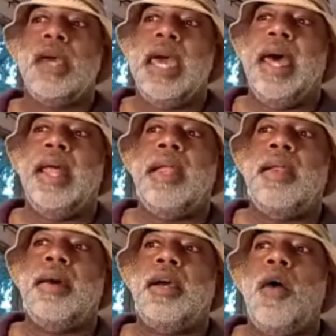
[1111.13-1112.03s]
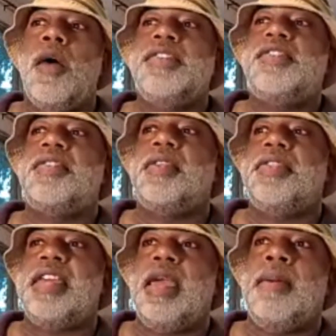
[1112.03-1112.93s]
And going to the
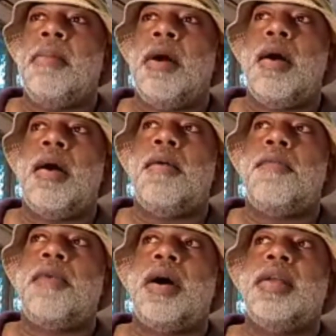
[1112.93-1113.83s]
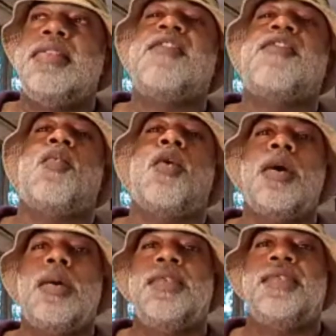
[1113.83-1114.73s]
theme of different
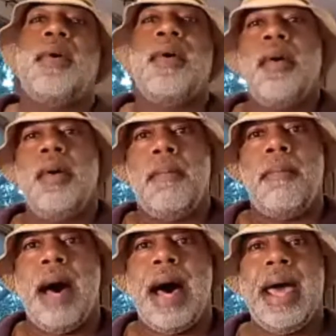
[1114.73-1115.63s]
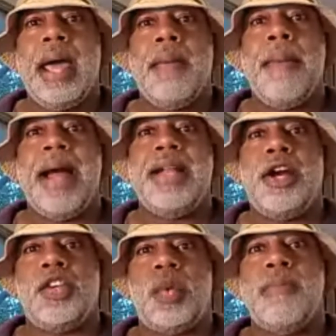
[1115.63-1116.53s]
worlds, my
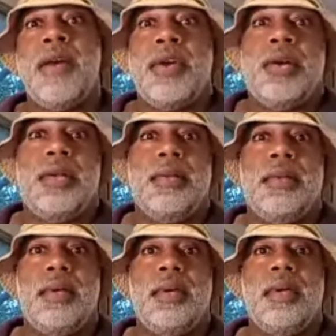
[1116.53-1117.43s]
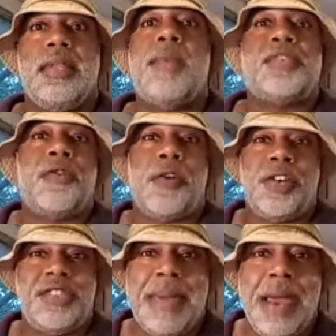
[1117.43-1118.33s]
dear sweet mother, that was her
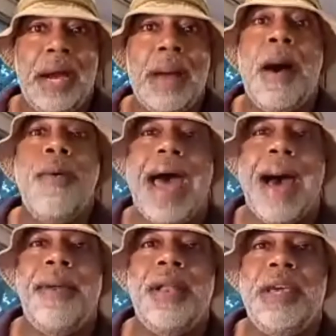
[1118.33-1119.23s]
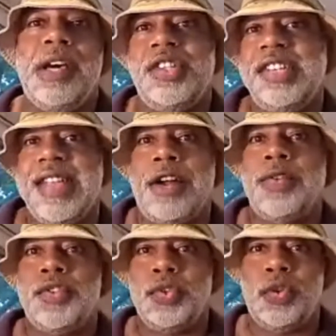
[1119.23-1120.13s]
first time hearing about what happened, because she's not
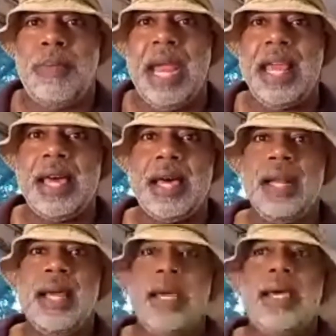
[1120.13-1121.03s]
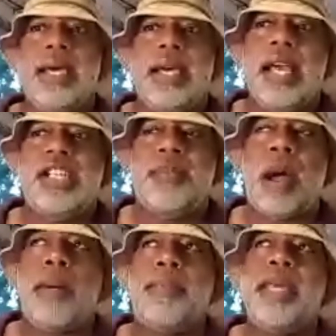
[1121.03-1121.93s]
on social media, and she
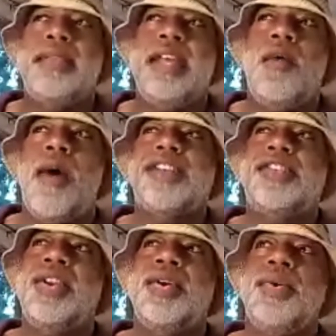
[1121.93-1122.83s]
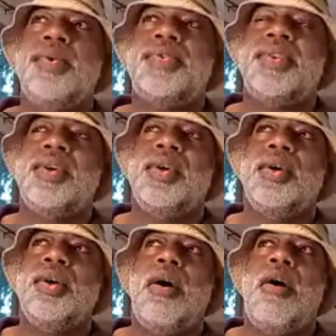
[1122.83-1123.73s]
probably didn't watch the news
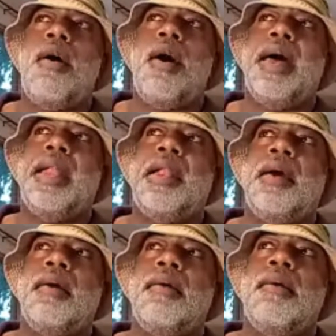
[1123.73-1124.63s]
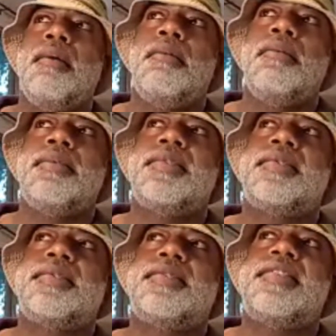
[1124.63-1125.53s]
on
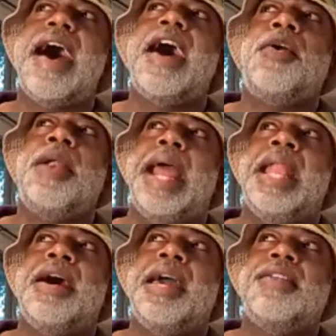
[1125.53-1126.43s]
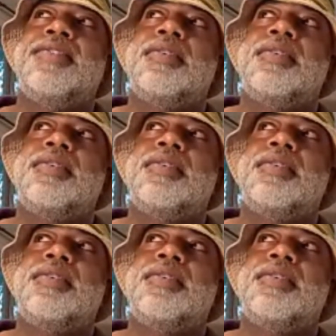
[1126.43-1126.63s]
Saturday night.